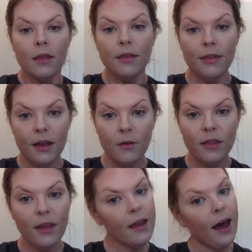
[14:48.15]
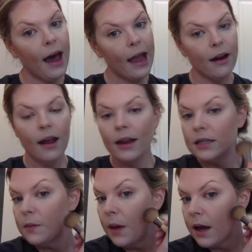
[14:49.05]
the thing with like higher
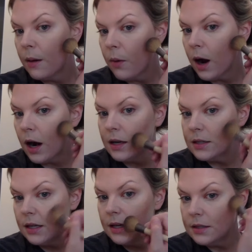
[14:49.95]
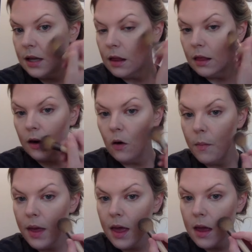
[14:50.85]
end makeup products is a little
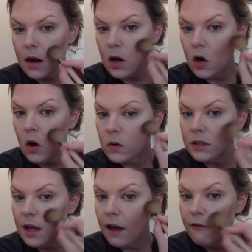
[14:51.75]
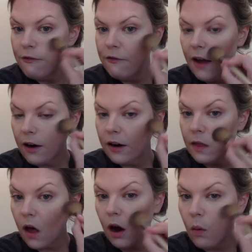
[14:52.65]
bit goes a very
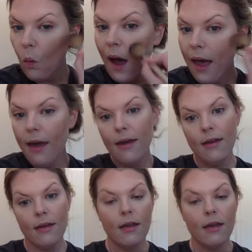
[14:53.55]
long way.